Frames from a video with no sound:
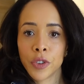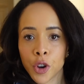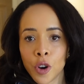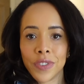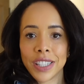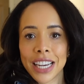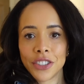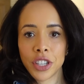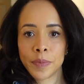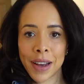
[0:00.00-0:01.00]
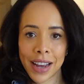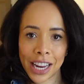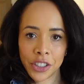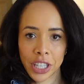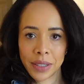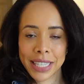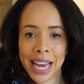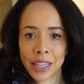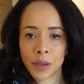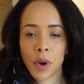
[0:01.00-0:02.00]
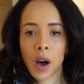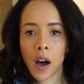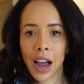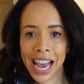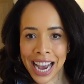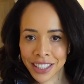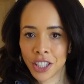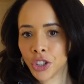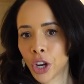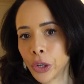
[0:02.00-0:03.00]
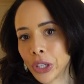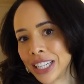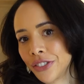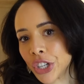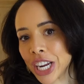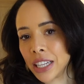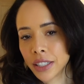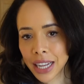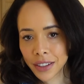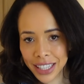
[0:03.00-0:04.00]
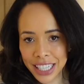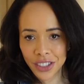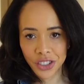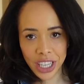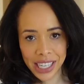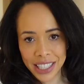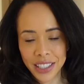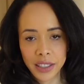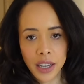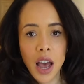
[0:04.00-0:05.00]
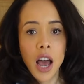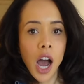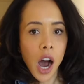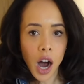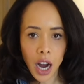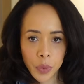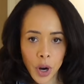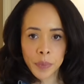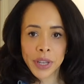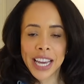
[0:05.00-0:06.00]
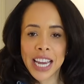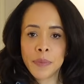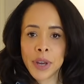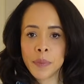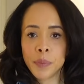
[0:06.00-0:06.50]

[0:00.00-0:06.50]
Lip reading: the conversation about H&M denim, I had to show you these jeans. Now, these jeans I won't be keeping